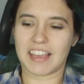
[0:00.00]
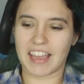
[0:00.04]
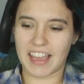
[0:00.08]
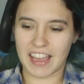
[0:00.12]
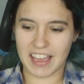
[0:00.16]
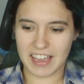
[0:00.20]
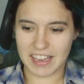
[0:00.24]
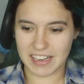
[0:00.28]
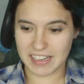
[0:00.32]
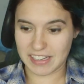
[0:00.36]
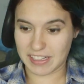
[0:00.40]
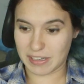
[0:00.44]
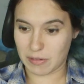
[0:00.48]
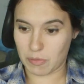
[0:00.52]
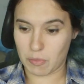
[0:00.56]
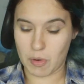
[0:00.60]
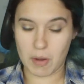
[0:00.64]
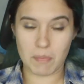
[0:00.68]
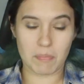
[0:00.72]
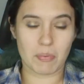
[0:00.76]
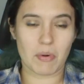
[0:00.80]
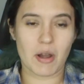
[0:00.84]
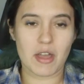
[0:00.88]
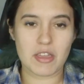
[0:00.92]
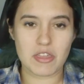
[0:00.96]
and
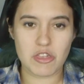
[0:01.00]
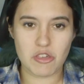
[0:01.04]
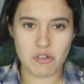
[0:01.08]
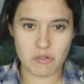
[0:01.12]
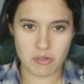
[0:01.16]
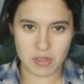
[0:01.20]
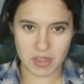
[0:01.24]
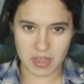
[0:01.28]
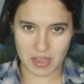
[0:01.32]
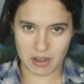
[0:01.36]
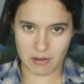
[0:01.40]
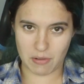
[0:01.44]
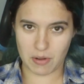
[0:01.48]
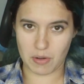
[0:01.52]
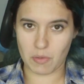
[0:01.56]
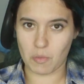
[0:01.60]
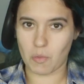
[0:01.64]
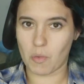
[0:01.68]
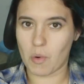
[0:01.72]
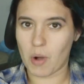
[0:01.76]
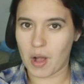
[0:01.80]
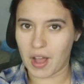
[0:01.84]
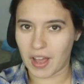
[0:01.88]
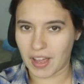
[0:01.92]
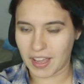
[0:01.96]
what brought you there
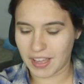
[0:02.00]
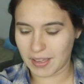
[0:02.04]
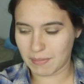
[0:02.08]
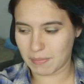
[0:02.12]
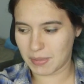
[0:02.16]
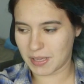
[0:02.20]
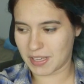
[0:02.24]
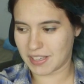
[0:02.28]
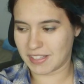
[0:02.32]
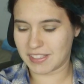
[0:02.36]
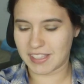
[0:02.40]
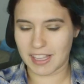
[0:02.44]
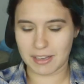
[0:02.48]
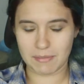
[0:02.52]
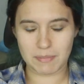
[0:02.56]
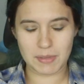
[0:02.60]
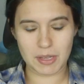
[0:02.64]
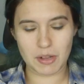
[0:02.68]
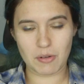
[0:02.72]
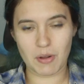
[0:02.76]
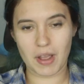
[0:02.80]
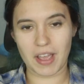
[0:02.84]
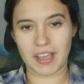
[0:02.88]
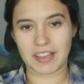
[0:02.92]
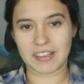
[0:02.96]
and why, because that'd be
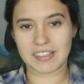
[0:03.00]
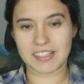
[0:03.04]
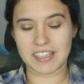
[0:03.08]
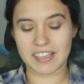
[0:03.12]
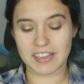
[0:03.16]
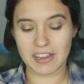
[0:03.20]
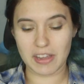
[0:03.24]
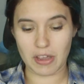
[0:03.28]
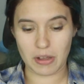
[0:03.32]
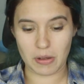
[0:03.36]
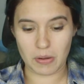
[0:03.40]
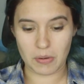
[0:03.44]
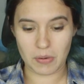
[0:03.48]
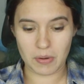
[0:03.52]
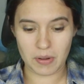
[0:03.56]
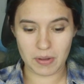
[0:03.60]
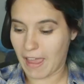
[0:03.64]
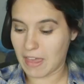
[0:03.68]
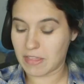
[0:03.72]
great to know.